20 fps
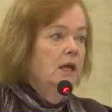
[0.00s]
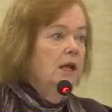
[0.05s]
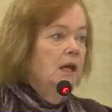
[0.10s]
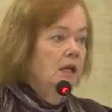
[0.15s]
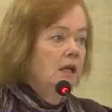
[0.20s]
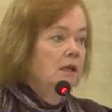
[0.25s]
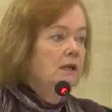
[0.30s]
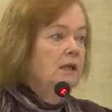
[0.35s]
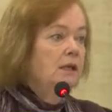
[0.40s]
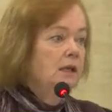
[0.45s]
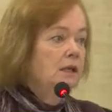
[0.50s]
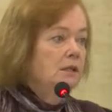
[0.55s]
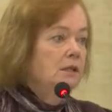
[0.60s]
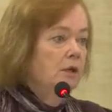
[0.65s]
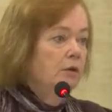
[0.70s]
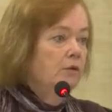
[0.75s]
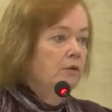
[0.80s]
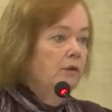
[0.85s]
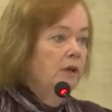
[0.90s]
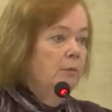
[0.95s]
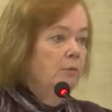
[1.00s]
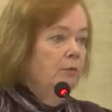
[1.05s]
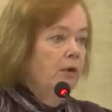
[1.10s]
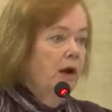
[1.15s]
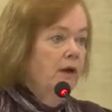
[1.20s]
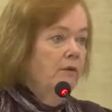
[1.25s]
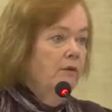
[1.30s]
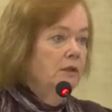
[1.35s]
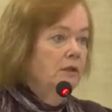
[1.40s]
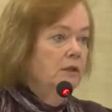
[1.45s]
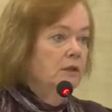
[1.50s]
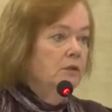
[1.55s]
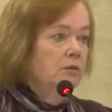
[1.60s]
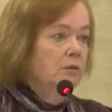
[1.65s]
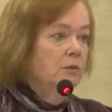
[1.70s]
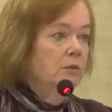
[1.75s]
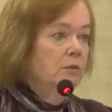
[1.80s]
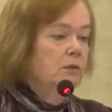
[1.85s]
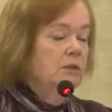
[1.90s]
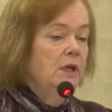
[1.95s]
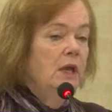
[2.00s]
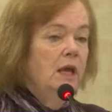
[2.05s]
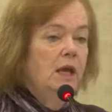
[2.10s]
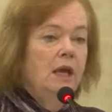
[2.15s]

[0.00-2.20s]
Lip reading: in these low-fee private schools.